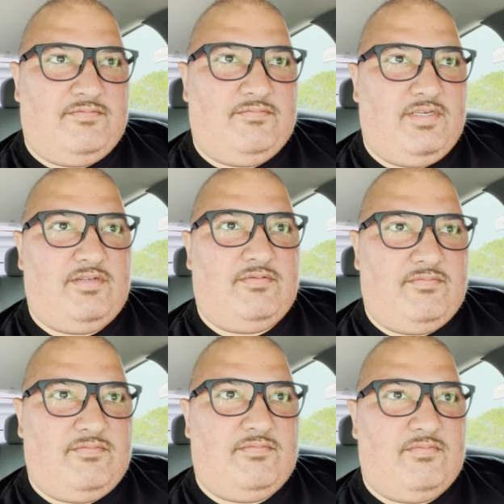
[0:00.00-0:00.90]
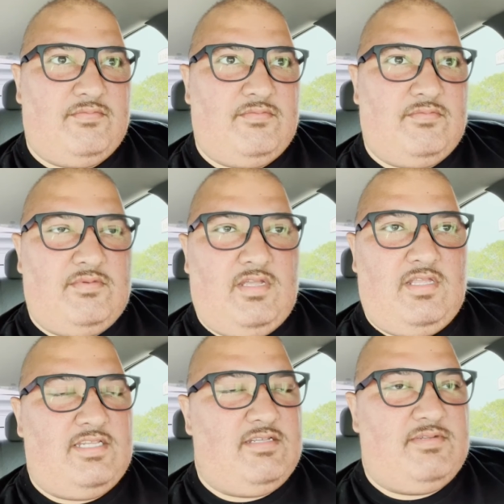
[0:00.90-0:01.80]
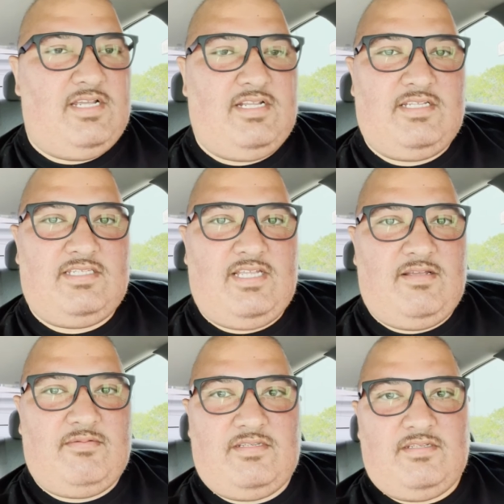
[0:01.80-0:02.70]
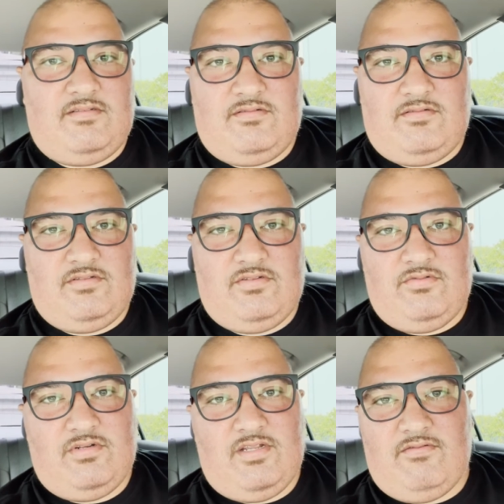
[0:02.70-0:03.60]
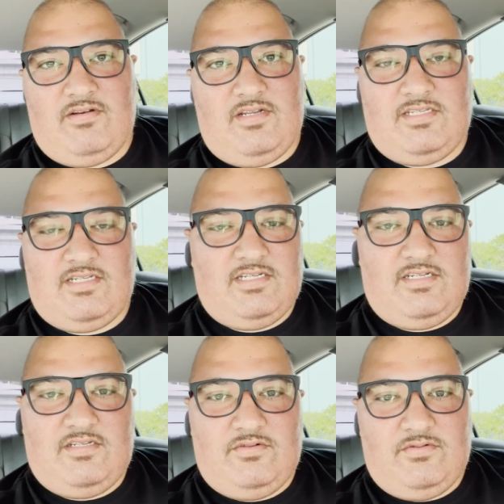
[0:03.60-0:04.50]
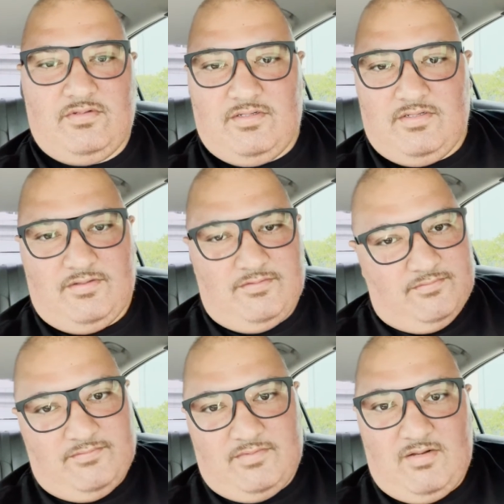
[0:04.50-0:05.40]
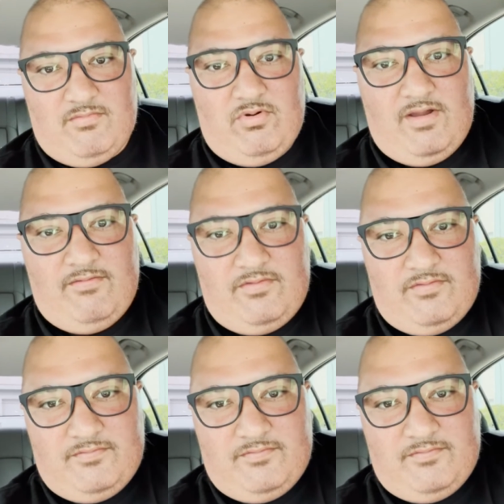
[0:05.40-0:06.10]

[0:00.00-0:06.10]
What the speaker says: but at least I'm taking the steps to do whatever it is I need to do. And I'm grateful.